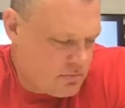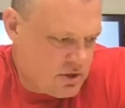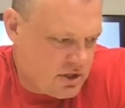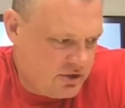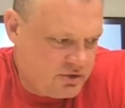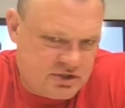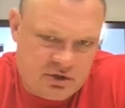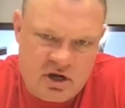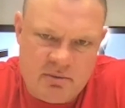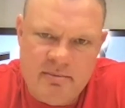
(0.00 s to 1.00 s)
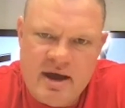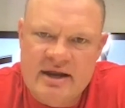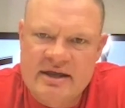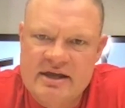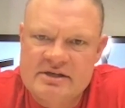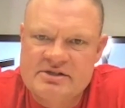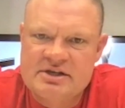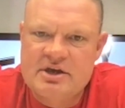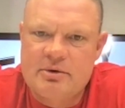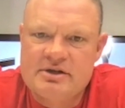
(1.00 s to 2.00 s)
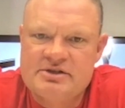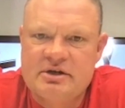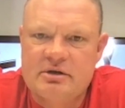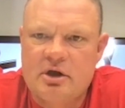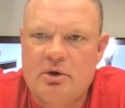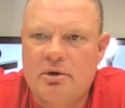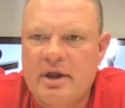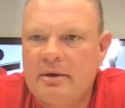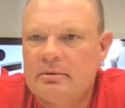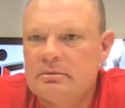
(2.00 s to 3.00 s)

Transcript: Can you still hear me, Matt? I can't see you. I see your logo now.